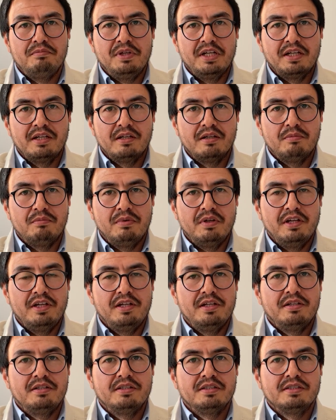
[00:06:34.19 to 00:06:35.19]
bigger
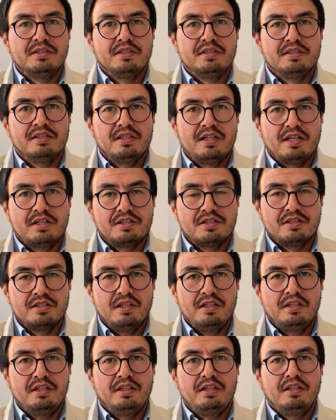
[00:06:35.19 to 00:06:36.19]
players
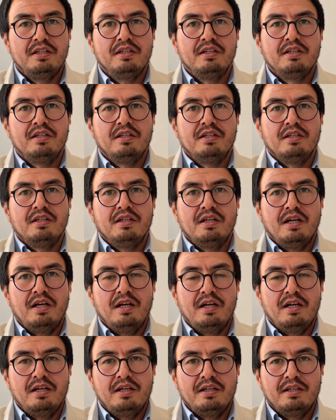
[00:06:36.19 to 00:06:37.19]
internationally
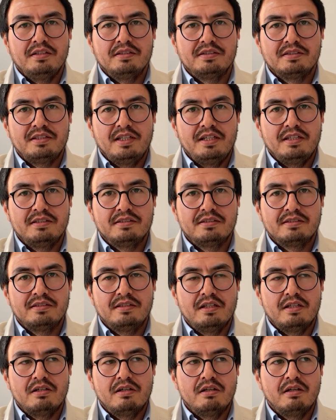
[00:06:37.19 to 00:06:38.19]
in states
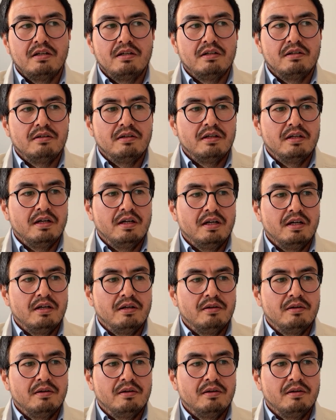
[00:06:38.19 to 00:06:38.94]
that are